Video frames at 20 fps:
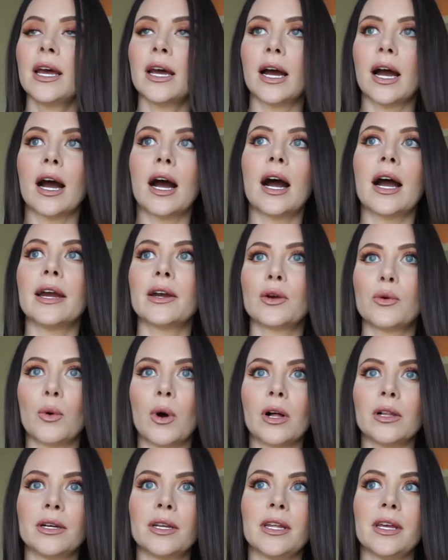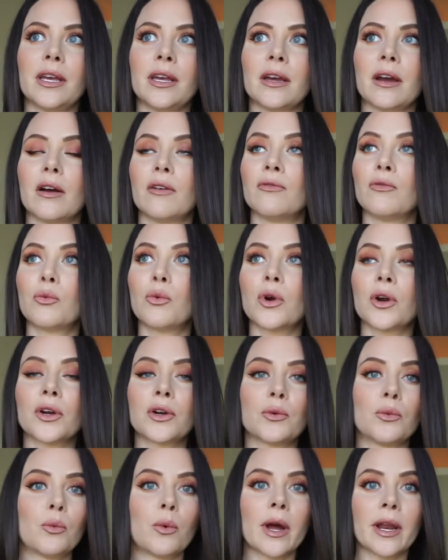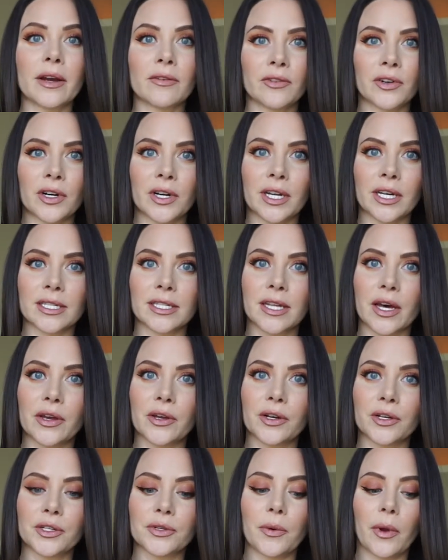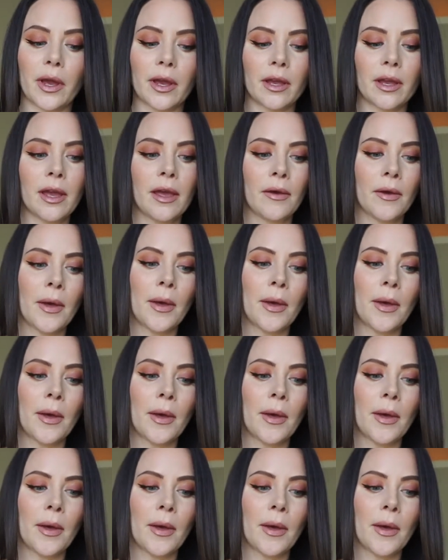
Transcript: a high quality of work, whatever it is that you're doing.